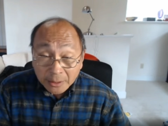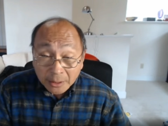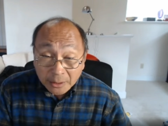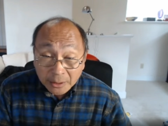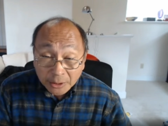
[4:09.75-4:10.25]

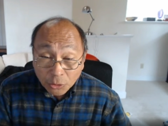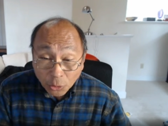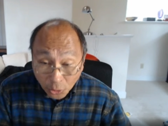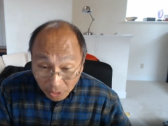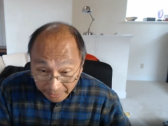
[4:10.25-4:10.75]
uh,
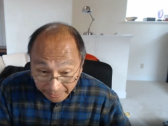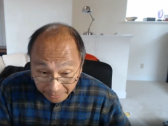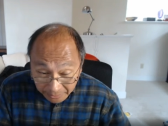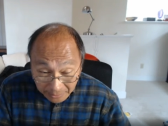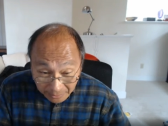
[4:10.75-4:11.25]

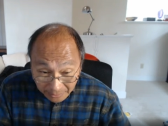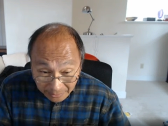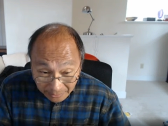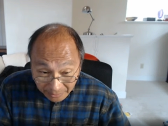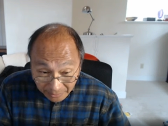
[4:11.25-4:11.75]
correlate
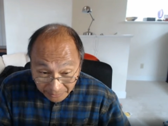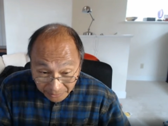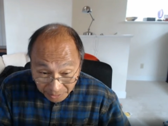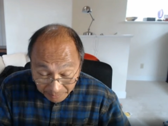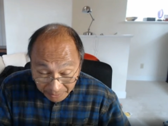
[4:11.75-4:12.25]
uh,
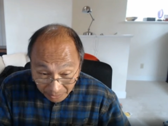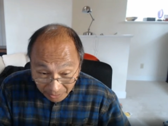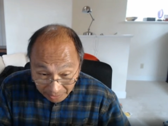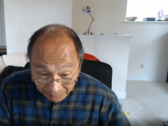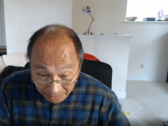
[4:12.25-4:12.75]
there's been a
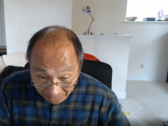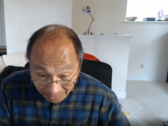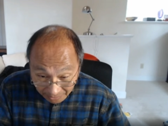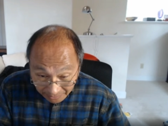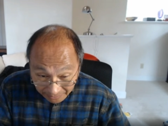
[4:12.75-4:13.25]
lot of
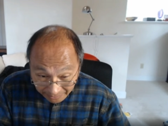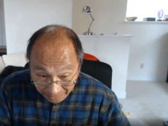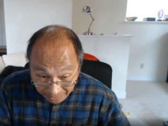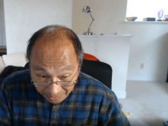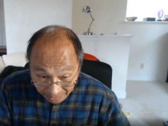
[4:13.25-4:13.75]
talk
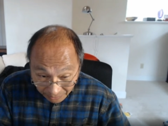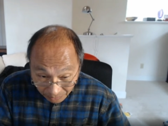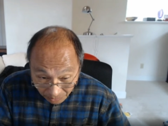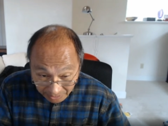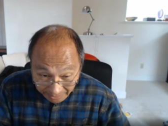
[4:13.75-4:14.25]
that
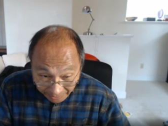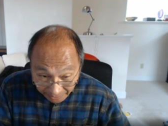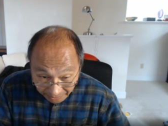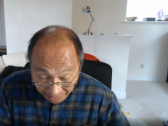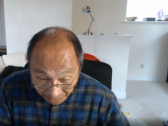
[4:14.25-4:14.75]

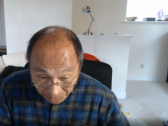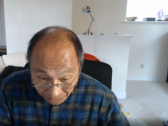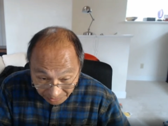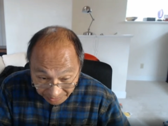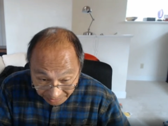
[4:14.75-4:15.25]
authoritarian
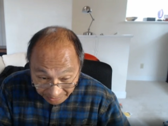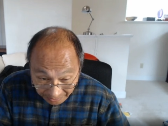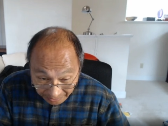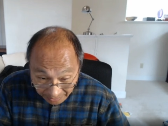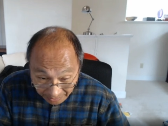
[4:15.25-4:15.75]
countries
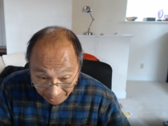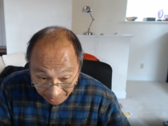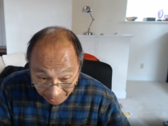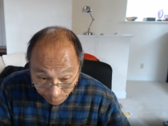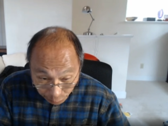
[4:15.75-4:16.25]

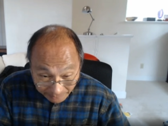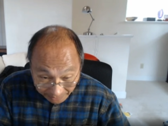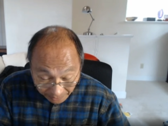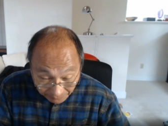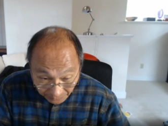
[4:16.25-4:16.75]
uh, do
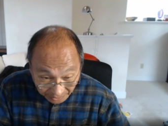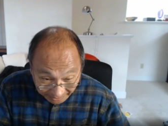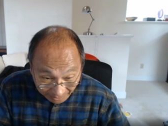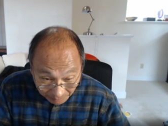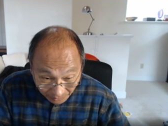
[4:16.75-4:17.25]
better, for
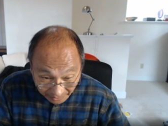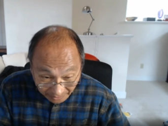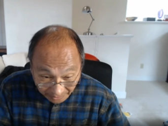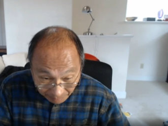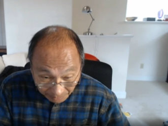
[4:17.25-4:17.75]
example,
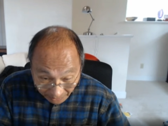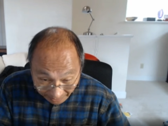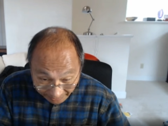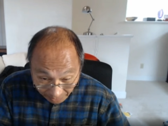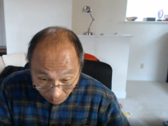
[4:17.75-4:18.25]
than
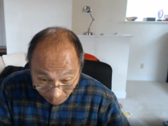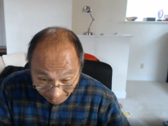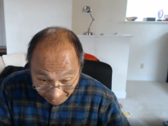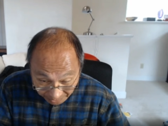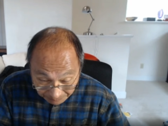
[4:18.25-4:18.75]
democratic
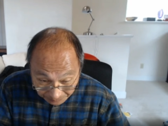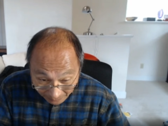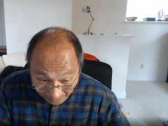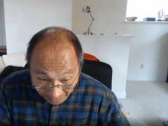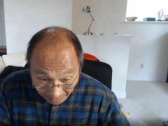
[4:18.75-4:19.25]
ones.
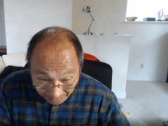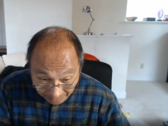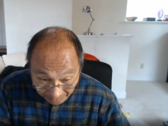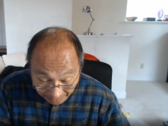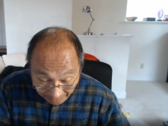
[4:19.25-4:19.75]

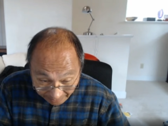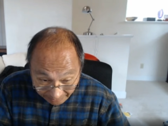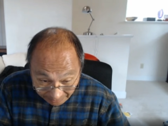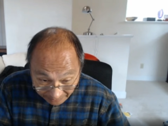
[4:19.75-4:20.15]
Uh, I